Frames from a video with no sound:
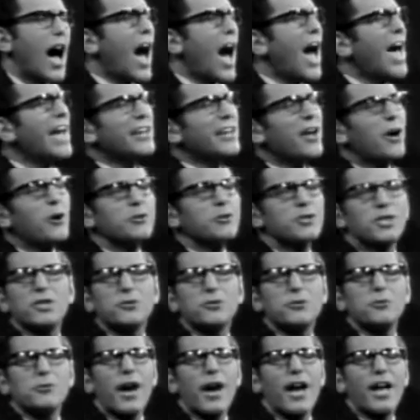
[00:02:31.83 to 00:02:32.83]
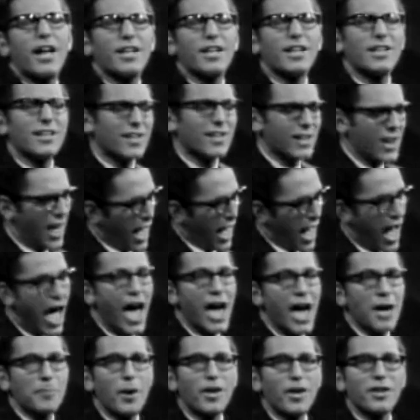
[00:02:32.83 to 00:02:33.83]
I know too well
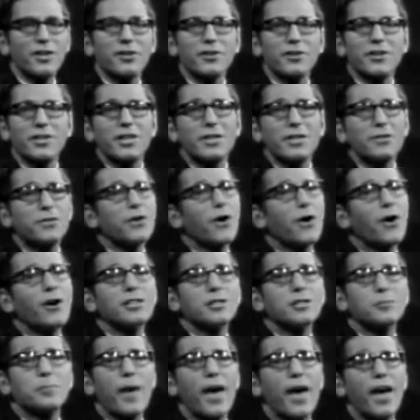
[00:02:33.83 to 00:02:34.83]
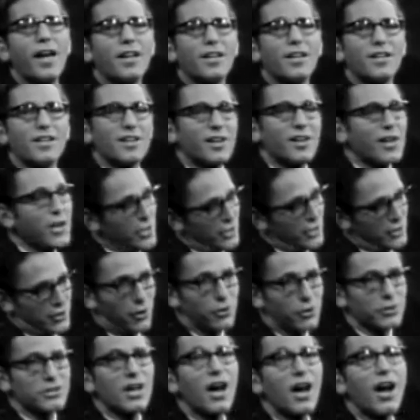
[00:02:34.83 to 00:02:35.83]
I'm underneath your spell,
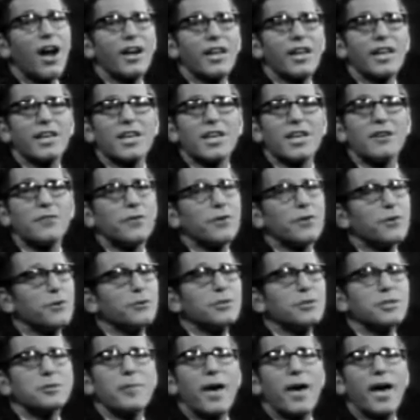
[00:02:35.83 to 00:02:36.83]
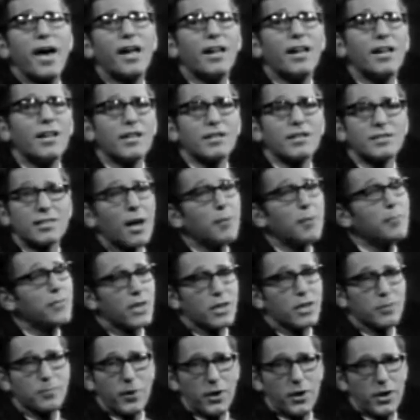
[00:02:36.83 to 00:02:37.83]
so darling, if you smell
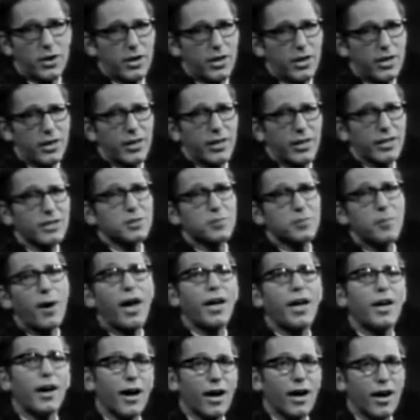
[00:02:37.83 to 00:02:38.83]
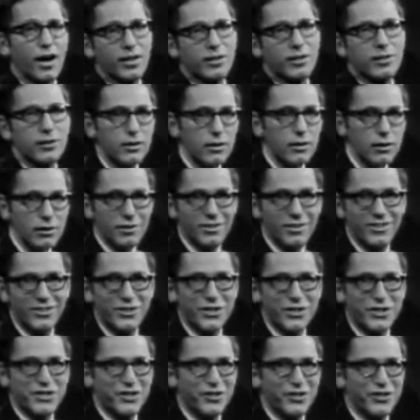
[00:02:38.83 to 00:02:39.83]
something burning, it's my heart.
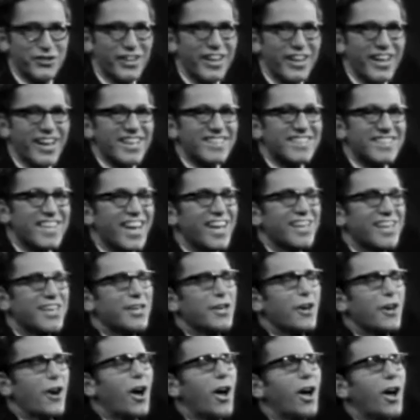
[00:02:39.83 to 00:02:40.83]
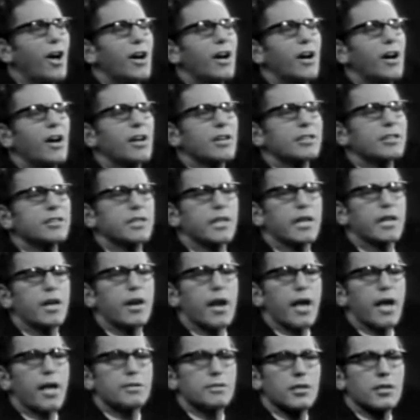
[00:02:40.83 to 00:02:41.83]
Won't you take your
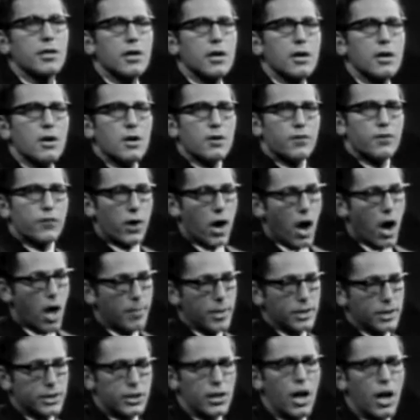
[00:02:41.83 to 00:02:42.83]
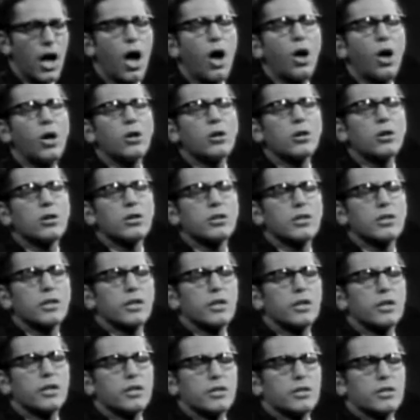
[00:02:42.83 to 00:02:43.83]
cigarette from its
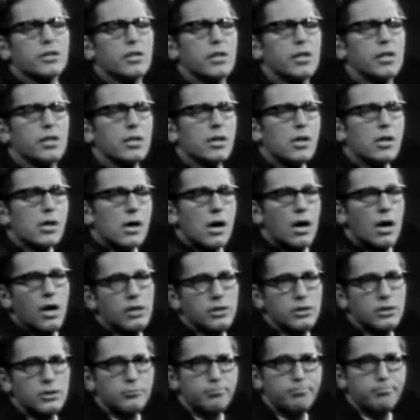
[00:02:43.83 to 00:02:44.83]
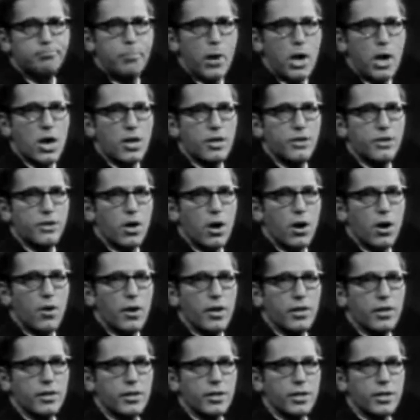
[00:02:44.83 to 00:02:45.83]
holder and burn
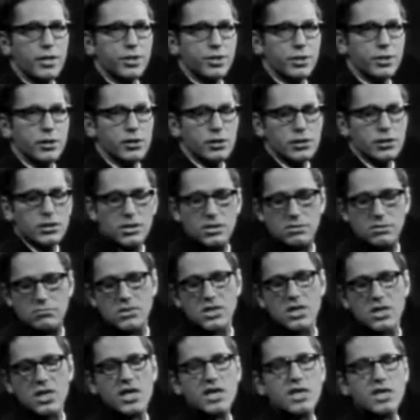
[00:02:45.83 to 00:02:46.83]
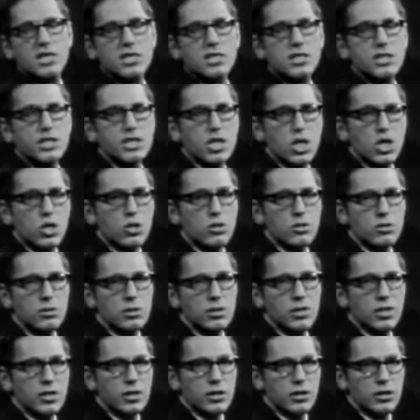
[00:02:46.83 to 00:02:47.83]
your initials in my
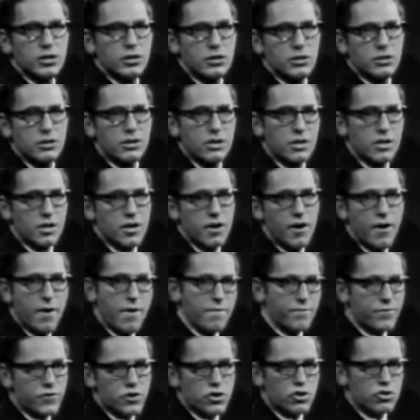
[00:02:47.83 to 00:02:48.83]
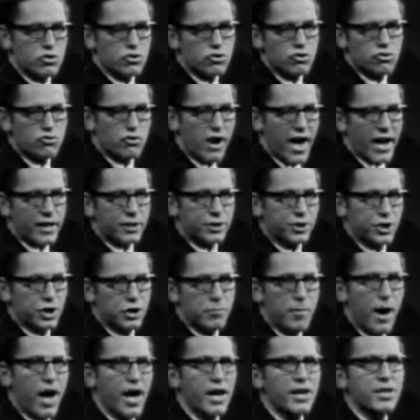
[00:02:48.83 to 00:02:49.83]
shoulder?
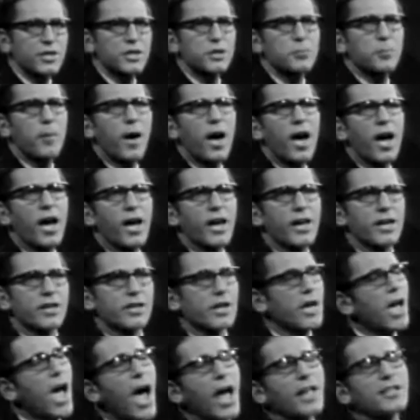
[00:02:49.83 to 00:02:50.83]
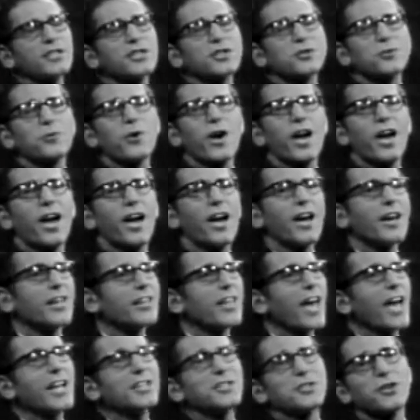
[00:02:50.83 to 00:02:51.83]
Fracture my spine and
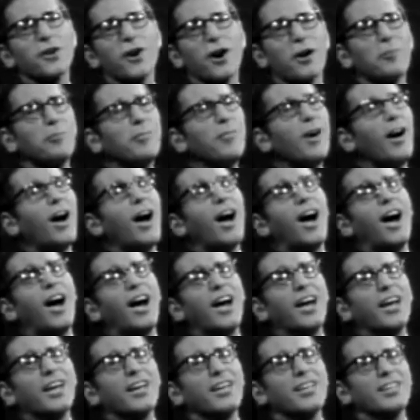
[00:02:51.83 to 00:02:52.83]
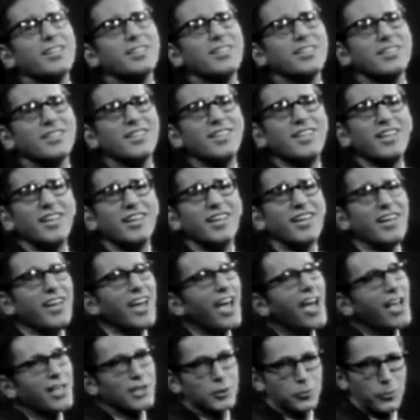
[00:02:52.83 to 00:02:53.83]
swear that you're
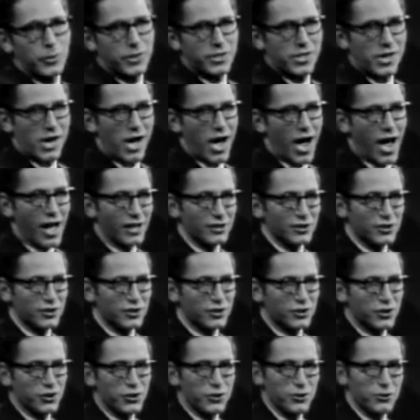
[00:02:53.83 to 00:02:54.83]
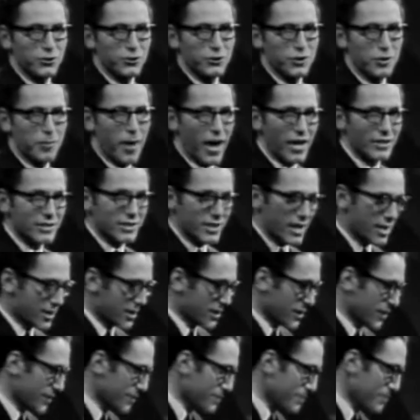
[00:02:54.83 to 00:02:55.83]
mine as we dance to the
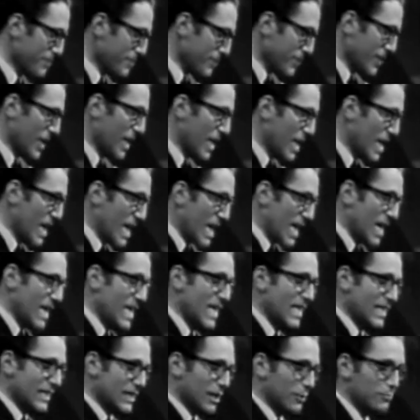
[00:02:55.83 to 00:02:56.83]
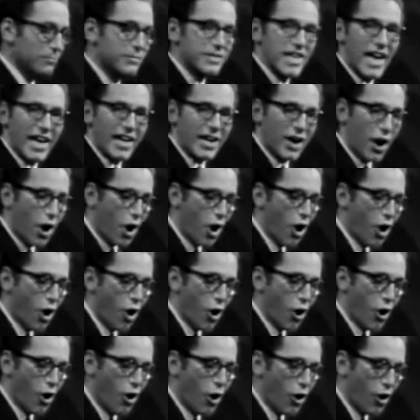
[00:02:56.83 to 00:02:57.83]
Masochism
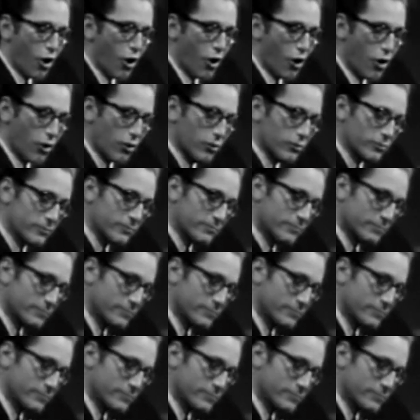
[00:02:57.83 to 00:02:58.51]
Tango.